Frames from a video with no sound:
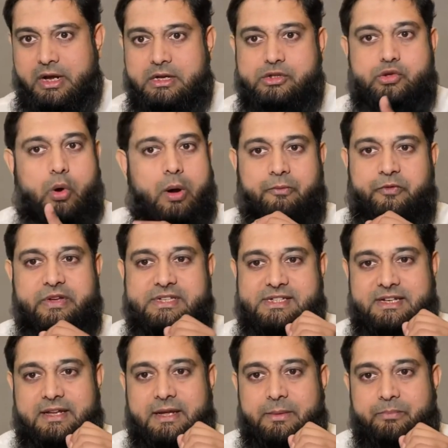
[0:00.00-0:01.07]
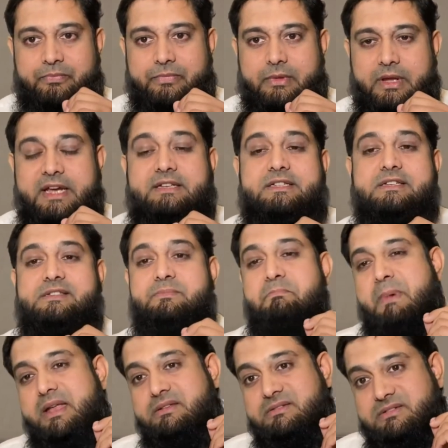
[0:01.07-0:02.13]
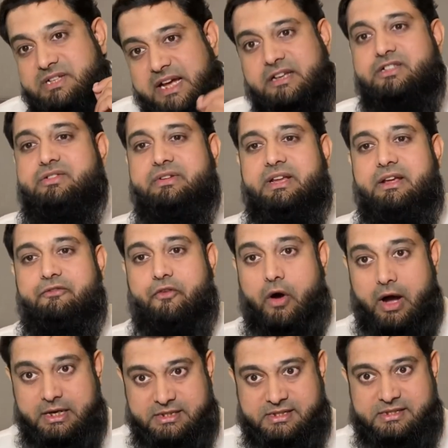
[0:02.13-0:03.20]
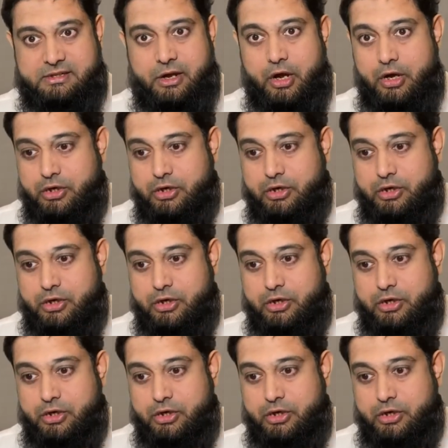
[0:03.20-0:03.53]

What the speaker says: So obviously it is mandatory for us